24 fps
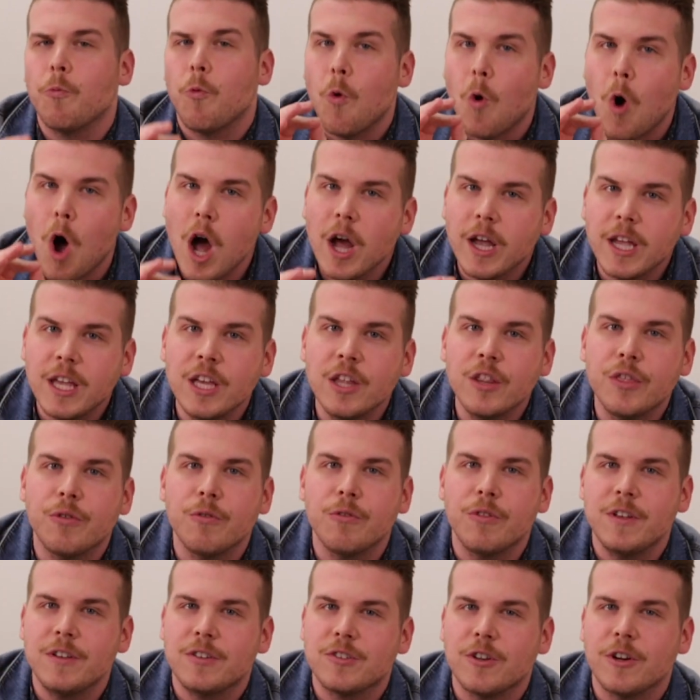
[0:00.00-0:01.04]
walking through
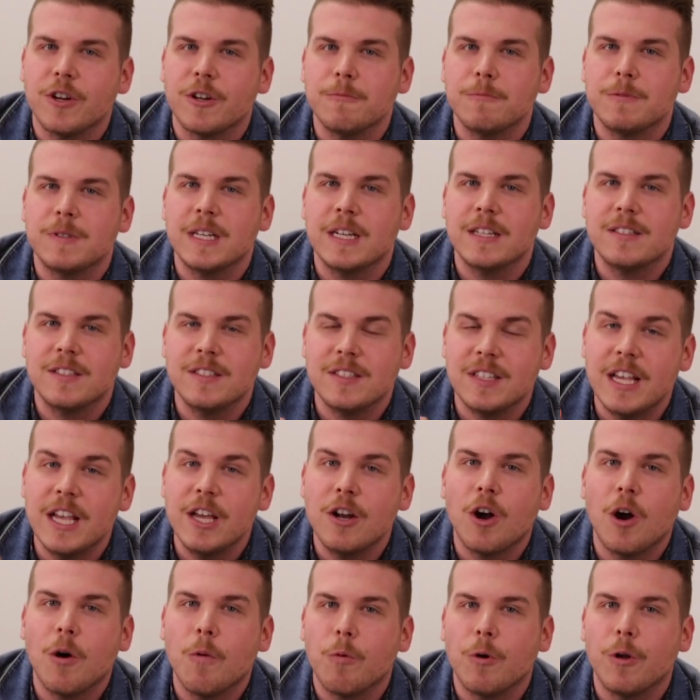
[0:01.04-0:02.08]
these circumstances in
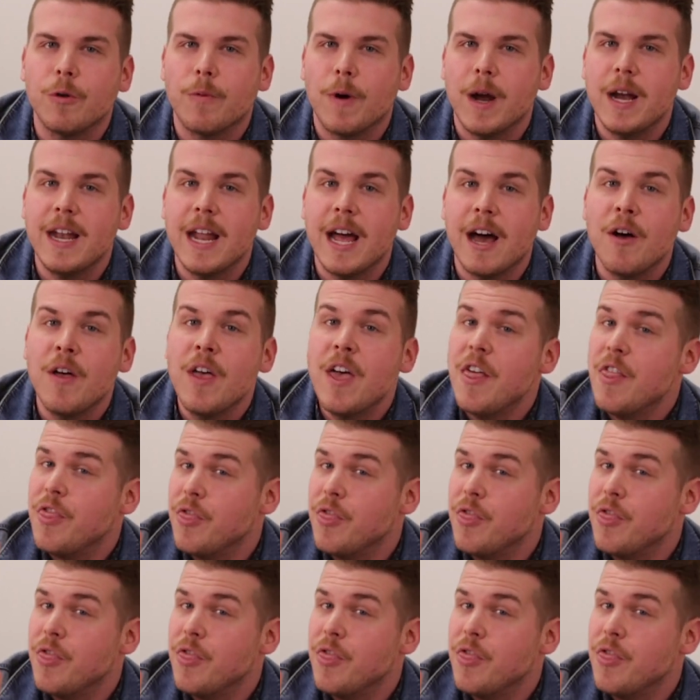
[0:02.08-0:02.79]
our world right now,